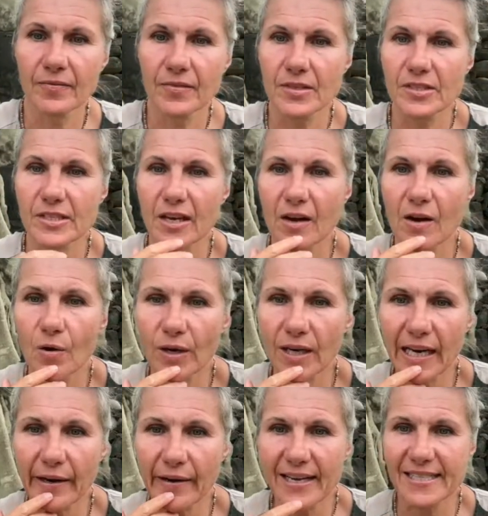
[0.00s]
So
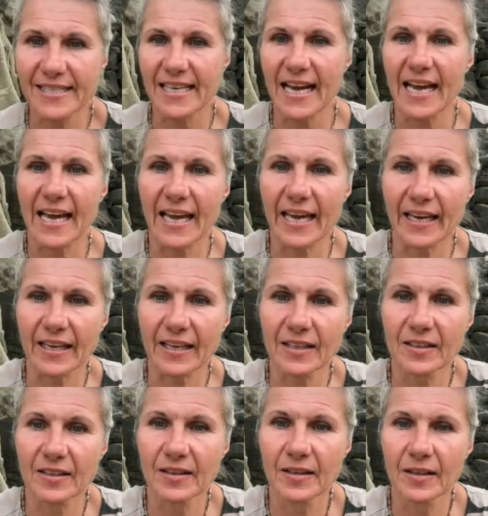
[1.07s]
Clara is saying,
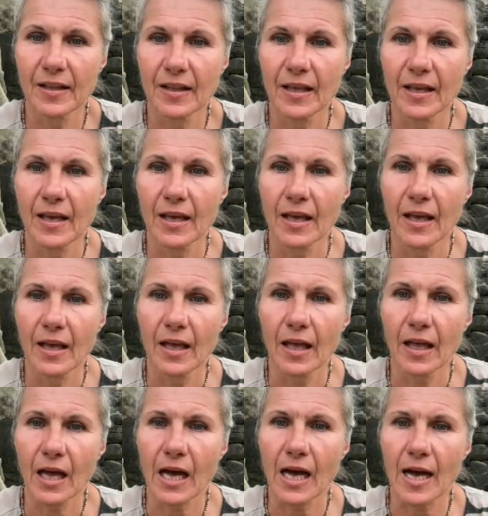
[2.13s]

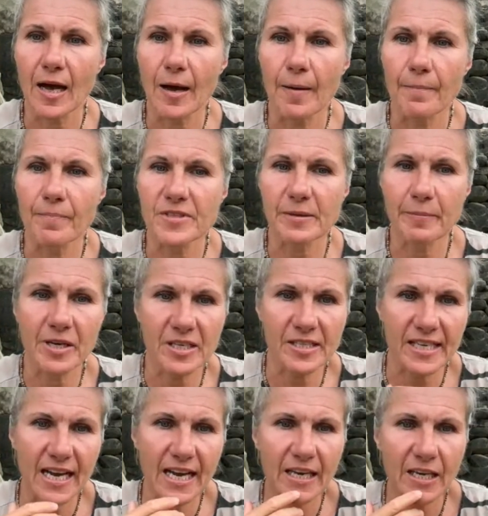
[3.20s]
somebody's
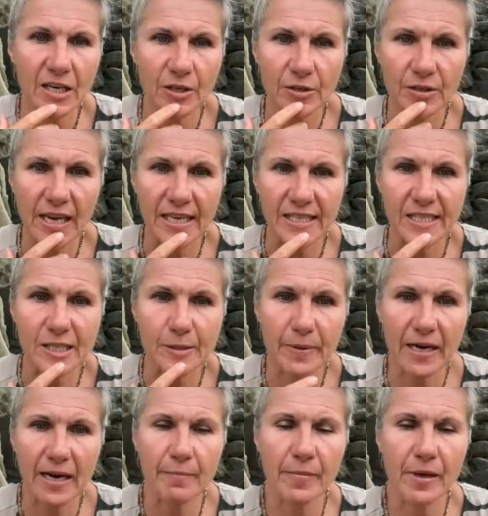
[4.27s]
saying here, yes,
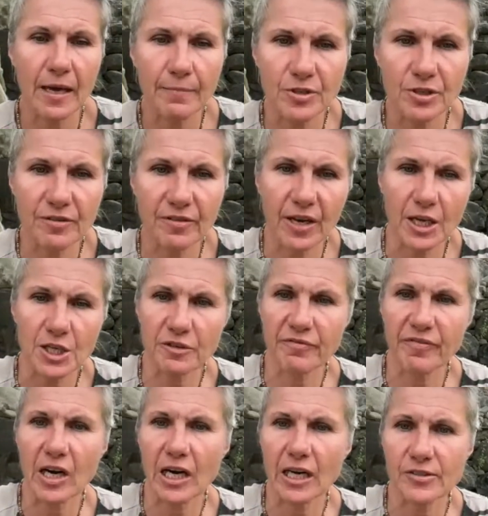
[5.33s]
but I'm
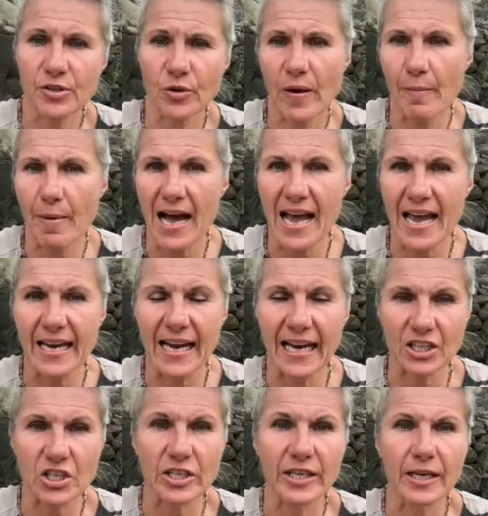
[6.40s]
MTHFR. So am I,
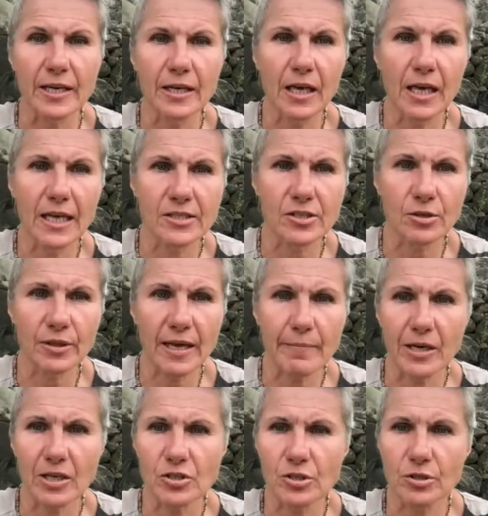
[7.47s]
actually. And so that
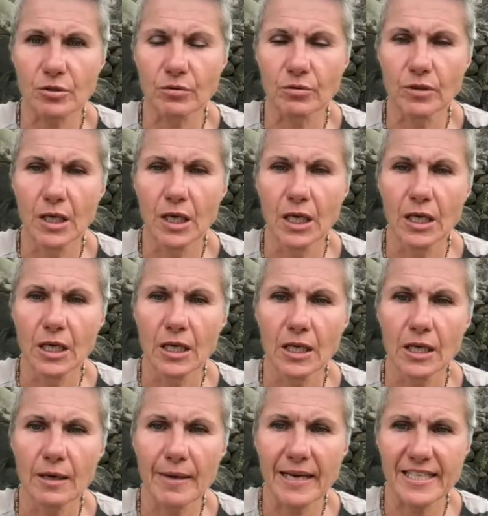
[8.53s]
makes
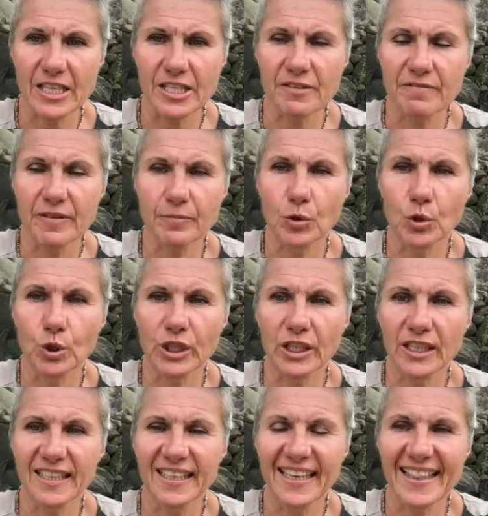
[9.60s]
us even
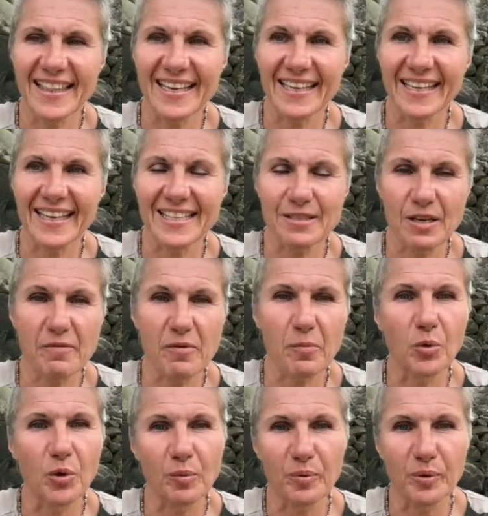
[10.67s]
more, I think it's even
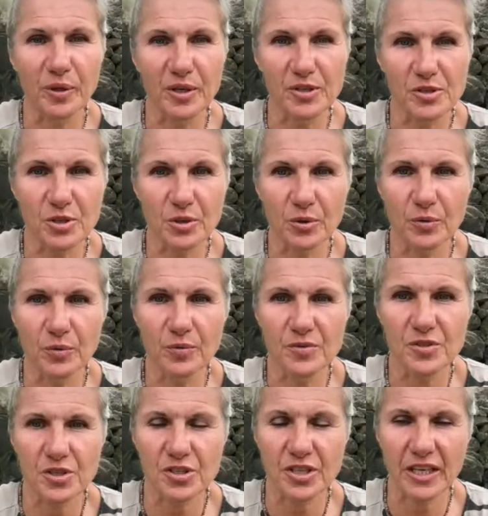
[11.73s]
more important to
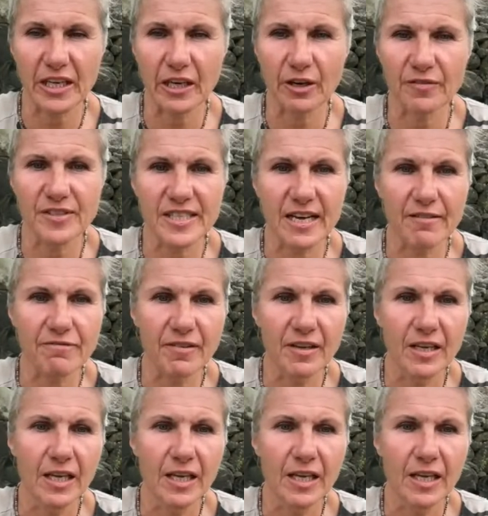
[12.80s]
just take care of stuff.